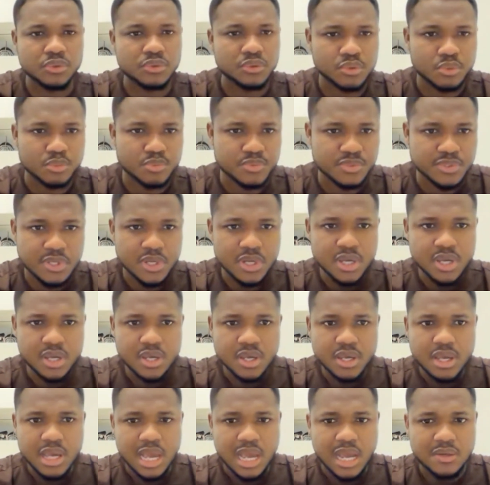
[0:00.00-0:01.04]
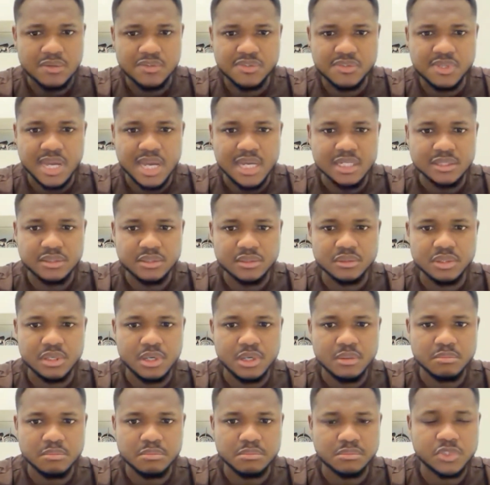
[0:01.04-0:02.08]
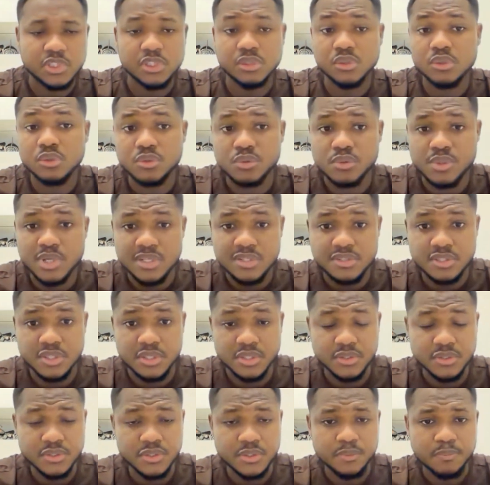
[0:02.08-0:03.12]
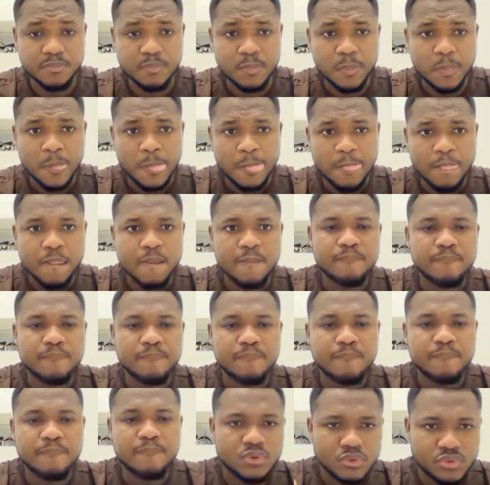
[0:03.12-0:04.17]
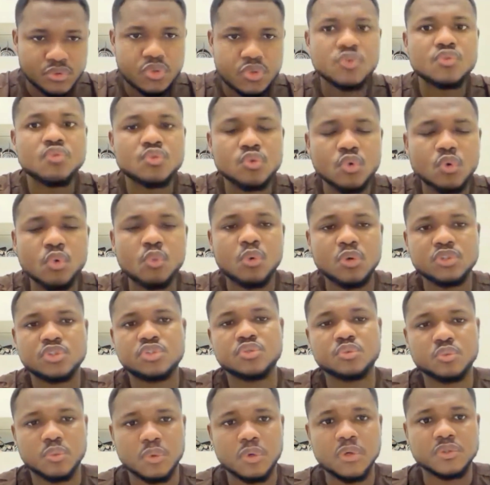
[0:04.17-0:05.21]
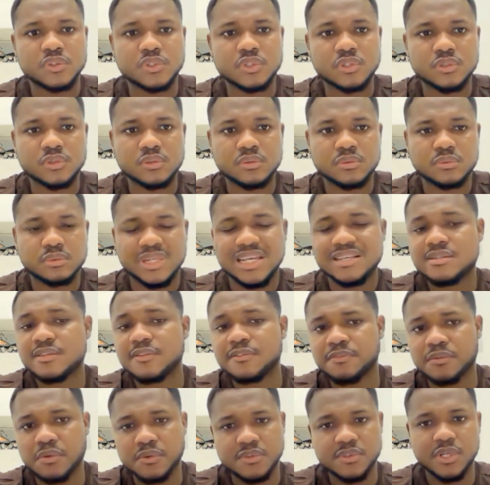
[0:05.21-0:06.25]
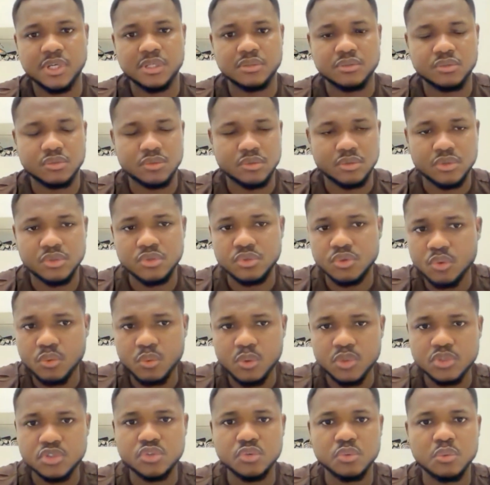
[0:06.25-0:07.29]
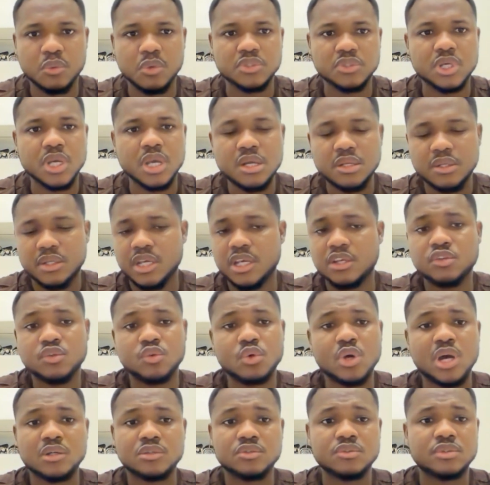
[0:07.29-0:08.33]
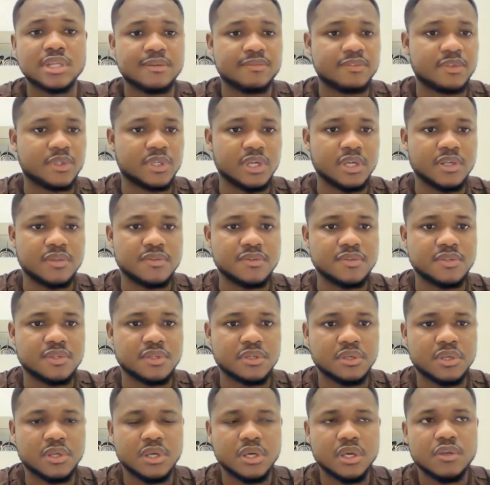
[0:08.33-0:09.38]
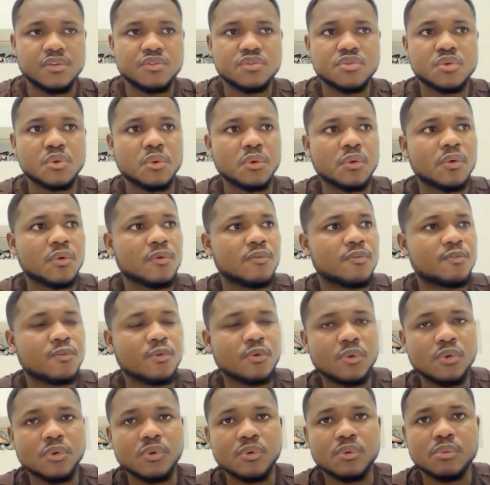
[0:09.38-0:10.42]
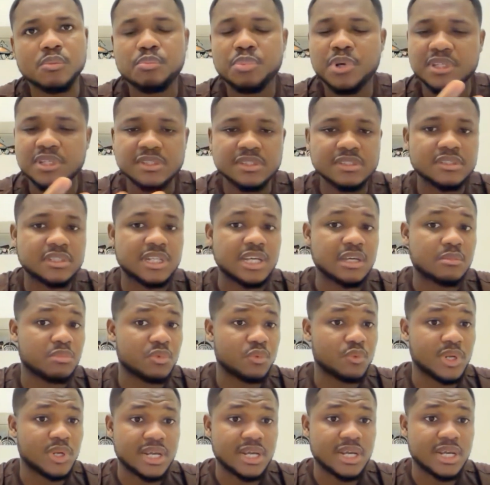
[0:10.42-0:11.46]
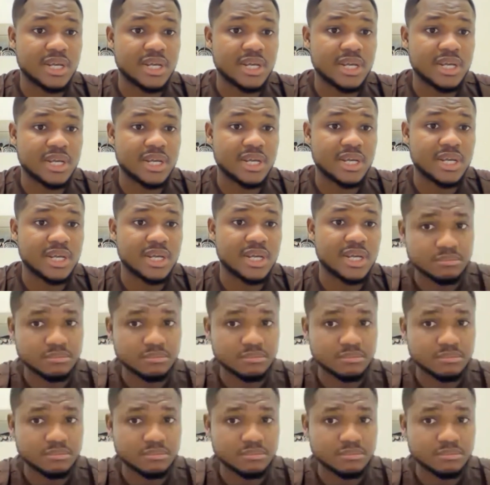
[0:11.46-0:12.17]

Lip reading: groups outside the local exchange? Just know what you want. That's the first thing. You know what you want, then you know how to navigate. So for persons like me, when I started,